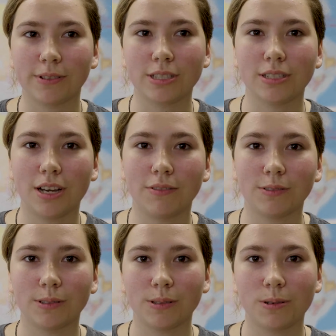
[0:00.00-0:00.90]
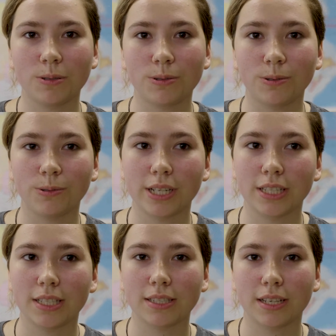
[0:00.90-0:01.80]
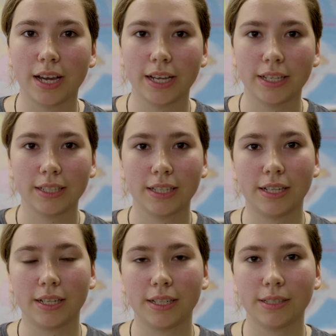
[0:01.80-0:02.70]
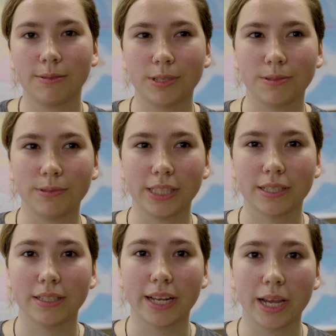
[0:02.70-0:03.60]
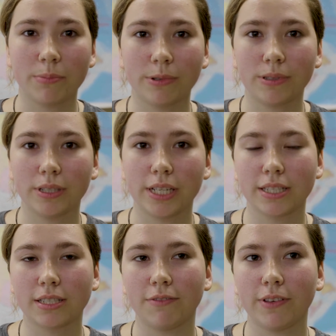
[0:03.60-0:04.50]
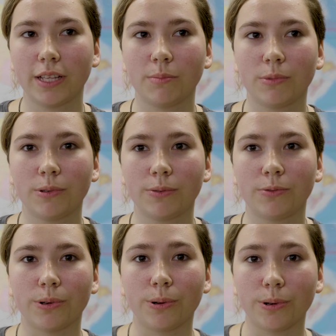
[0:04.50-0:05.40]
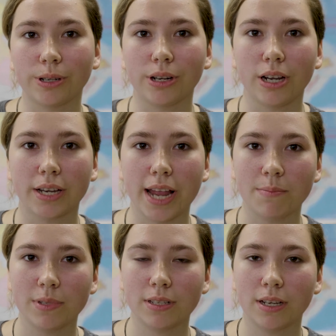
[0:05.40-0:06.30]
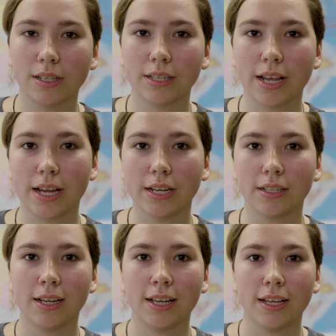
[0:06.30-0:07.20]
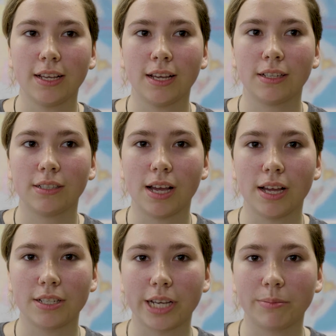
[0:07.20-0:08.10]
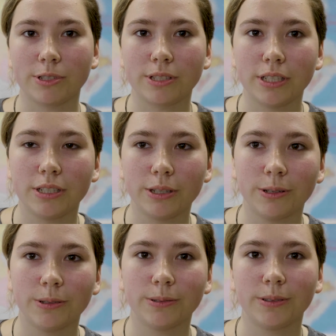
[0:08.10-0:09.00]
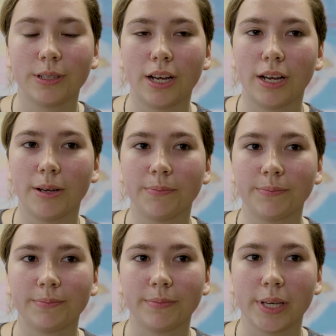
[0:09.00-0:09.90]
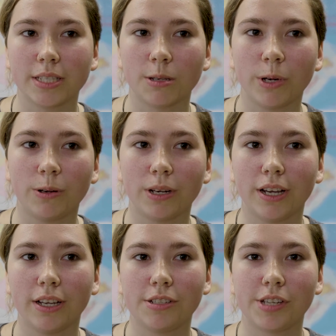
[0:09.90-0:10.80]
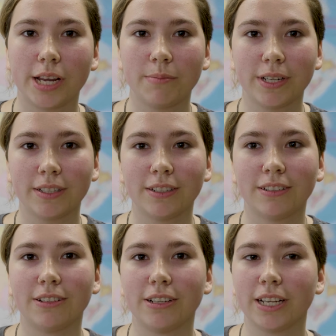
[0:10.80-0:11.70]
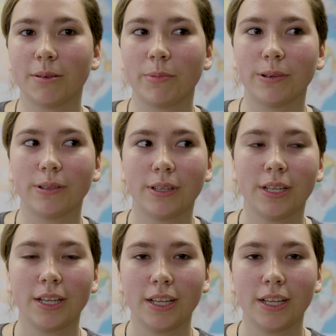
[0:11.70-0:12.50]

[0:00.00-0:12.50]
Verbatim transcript: first novel, Those Who Run in the Sky, uh, was released in April. It's available for order on Amazon and uh, Chapters Indigo. Um, it's about a shaman learning about